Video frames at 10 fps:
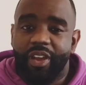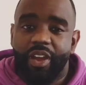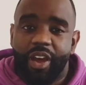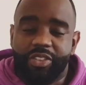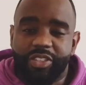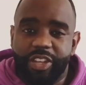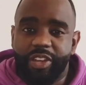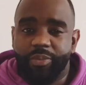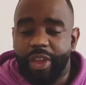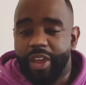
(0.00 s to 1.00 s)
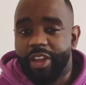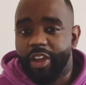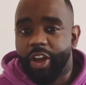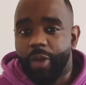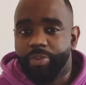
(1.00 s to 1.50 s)
I've seen him get hit a
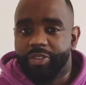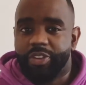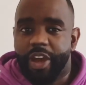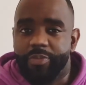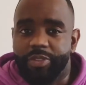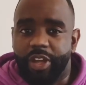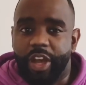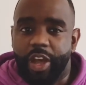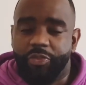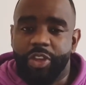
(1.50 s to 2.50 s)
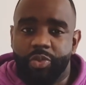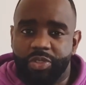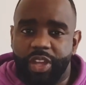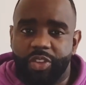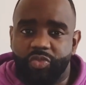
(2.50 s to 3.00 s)
couple of times. I think it was
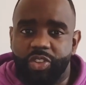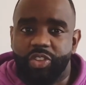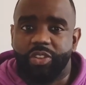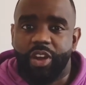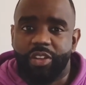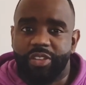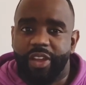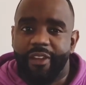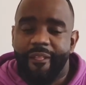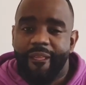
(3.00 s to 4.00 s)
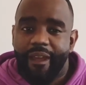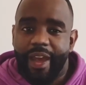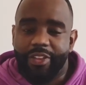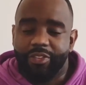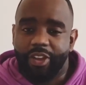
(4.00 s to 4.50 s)
against Richard Latte.
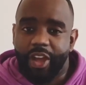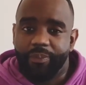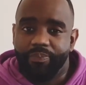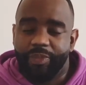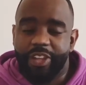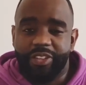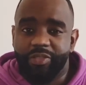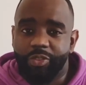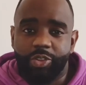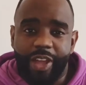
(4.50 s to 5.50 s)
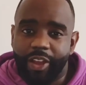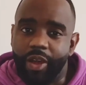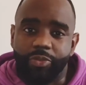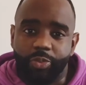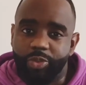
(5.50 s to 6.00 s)
And he didn't look that
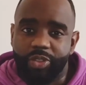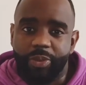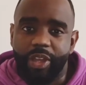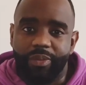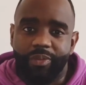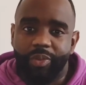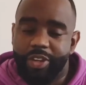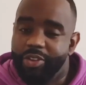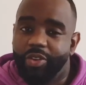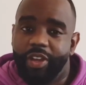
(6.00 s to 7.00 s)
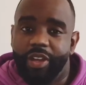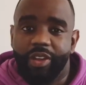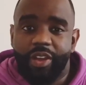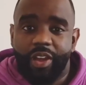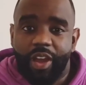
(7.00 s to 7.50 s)
comfortable to me when he got hit.
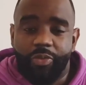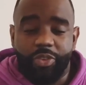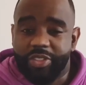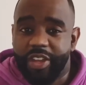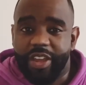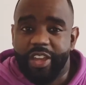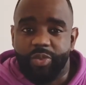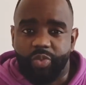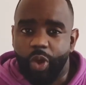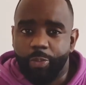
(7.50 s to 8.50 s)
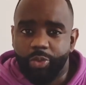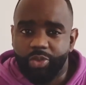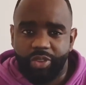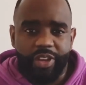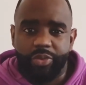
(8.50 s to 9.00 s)
I'm not saying that he was wobbled
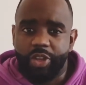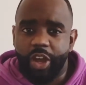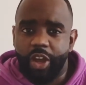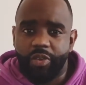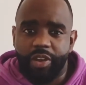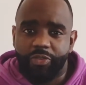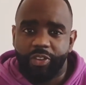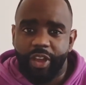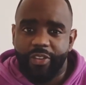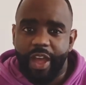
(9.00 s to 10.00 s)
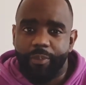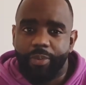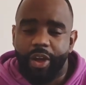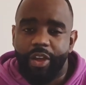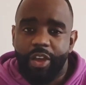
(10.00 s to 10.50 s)
or he was hurt or anything like that,
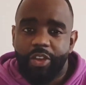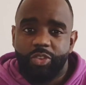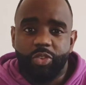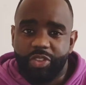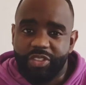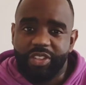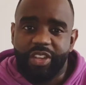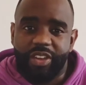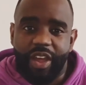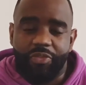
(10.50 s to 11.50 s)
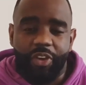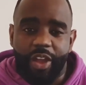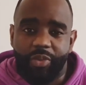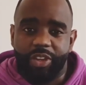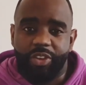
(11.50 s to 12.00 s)
but you could see in that
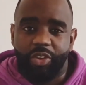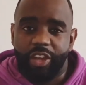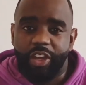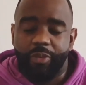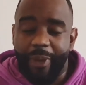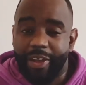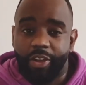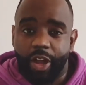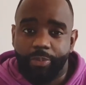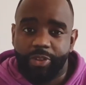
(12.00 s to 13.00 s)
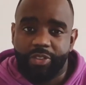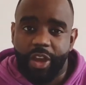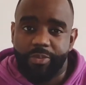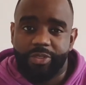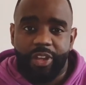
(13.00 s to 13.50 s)
fight when he got hit back a couple of
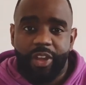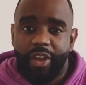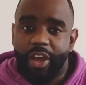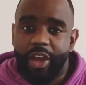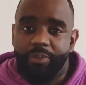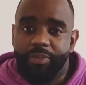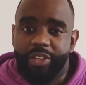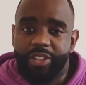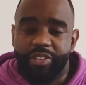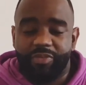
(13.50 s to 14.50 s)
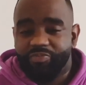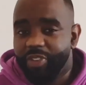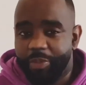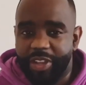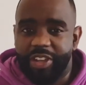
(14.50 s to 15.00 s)
times, he
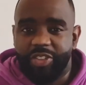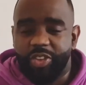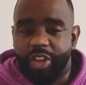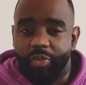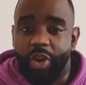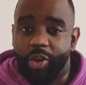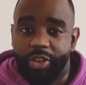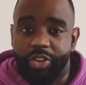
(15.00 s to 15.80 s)
took it well on the